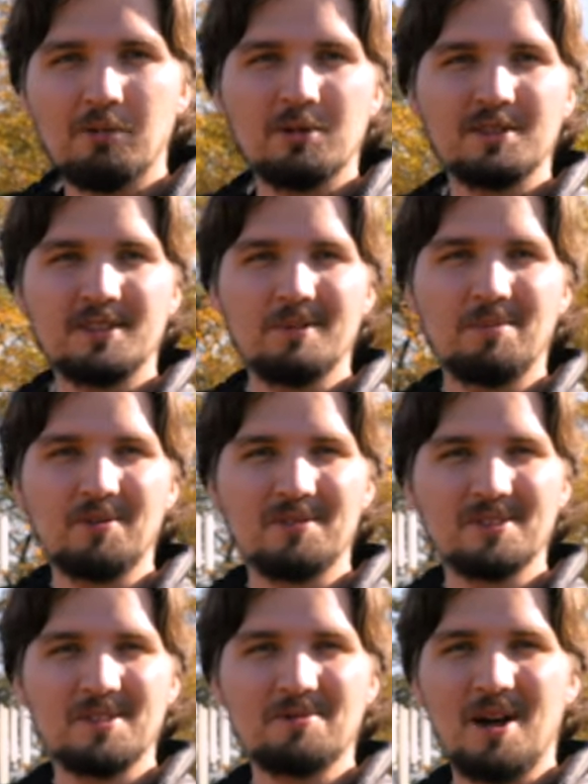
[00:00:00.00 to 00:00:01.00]
won't tip
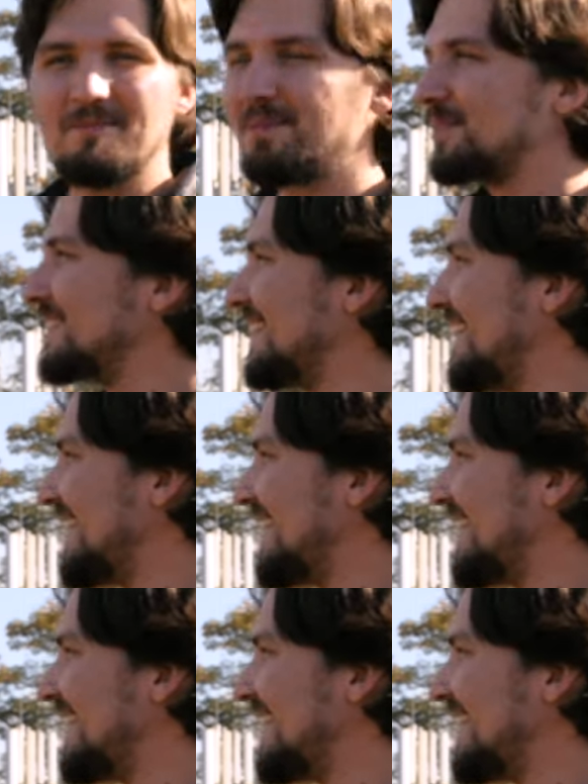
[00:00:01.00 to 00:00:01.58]
over the tripod